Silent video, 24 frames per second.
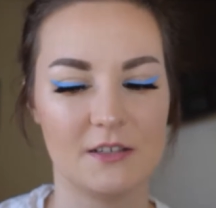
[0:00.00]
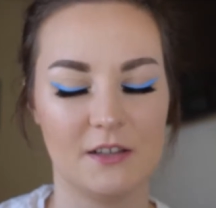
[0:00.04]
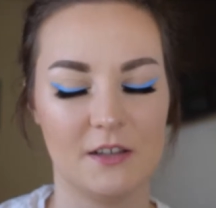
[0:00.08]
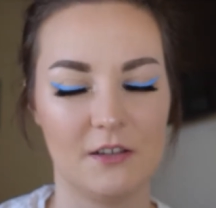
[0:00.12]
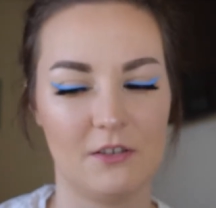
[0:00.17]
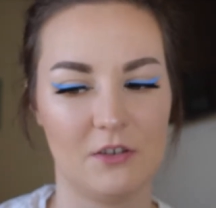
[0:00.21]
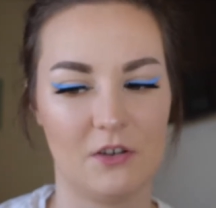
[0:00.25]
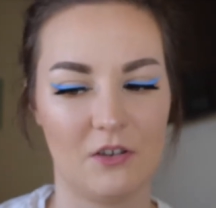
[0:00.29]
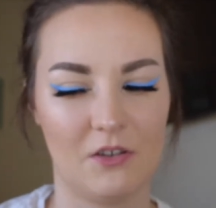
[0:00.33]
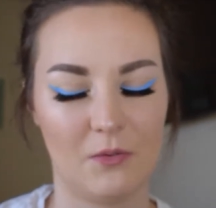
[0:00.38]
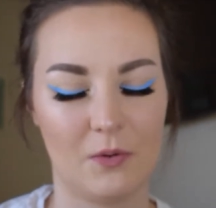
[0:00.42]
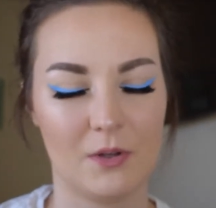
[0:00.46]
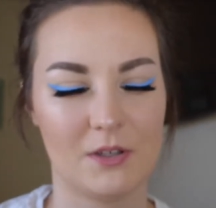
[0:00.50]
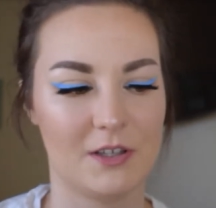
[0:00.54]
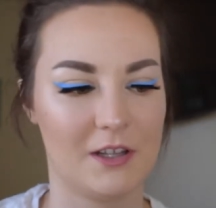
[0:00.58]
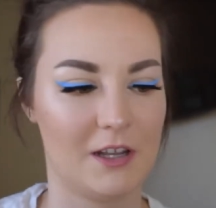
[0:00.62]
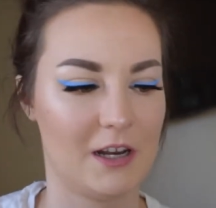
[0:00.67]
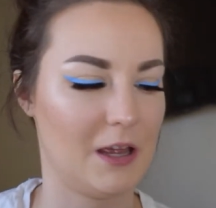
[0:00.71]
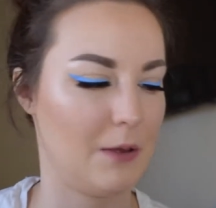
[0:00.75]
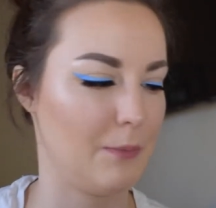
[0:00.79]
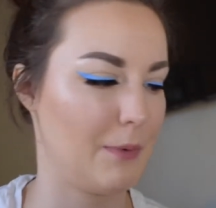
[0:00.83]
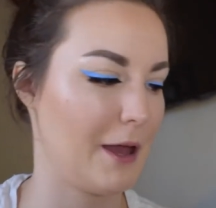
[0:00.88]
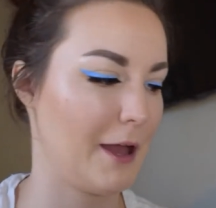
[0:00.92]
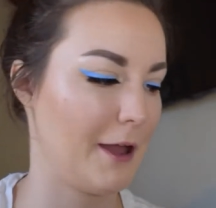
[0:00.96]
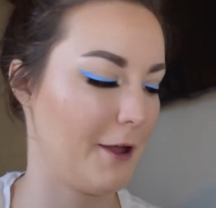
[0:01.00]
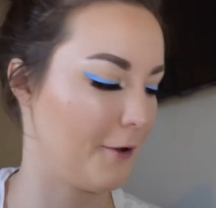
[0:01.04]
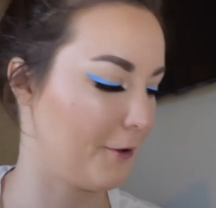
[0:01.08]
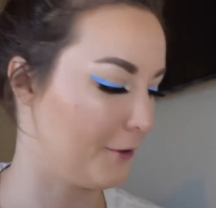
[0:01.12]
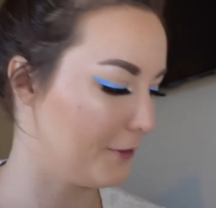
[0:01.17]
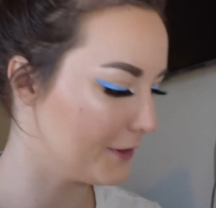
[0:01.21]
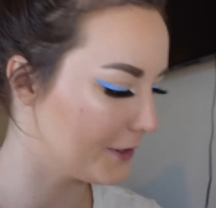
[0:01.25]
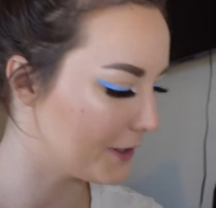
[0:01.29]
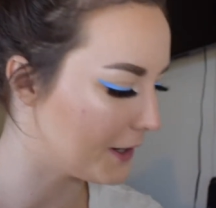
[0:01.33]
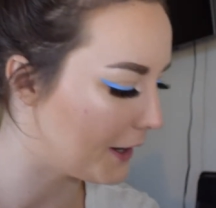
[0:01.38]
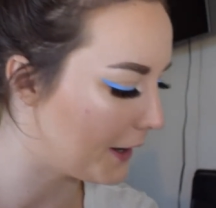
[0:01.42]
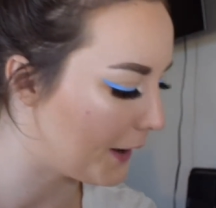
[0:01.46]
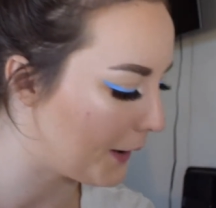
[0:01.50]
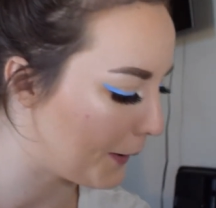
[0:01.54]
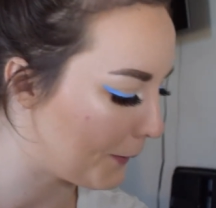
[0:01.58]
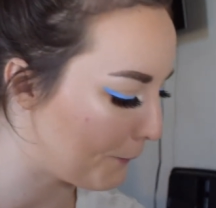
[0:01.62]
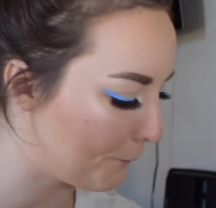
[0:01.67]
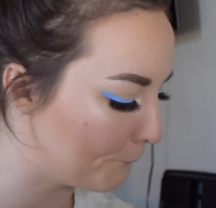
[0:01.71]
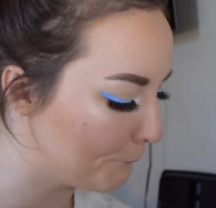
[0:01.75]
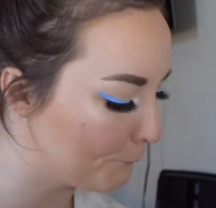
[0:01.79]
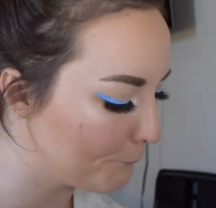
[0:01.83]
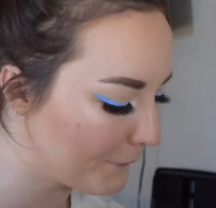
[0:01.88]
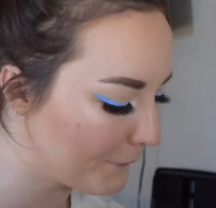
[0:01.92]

These are the ones that I buy all the time.